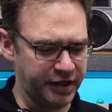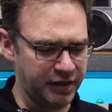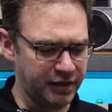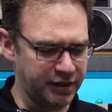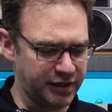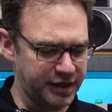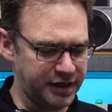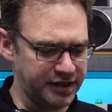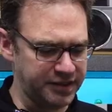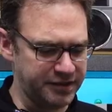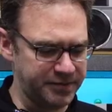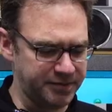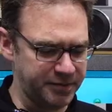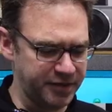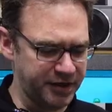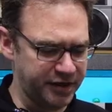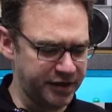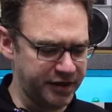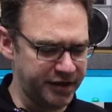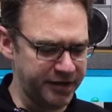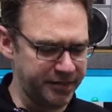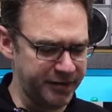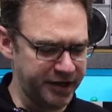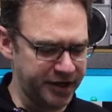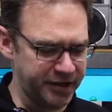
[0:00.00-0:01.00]
lights
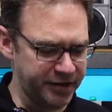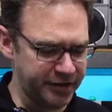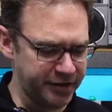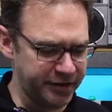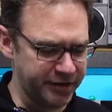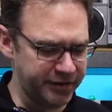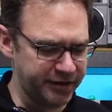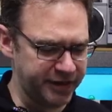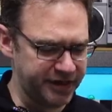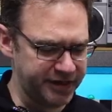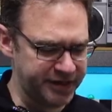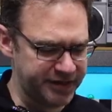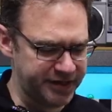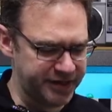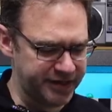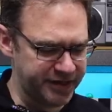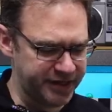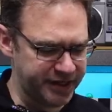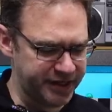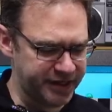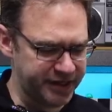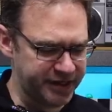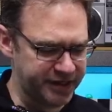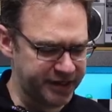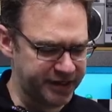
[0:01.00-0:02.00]
behind me go crazy
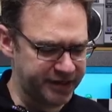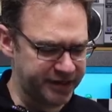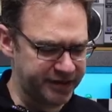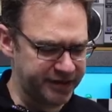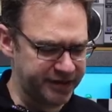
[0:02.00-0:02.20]
again.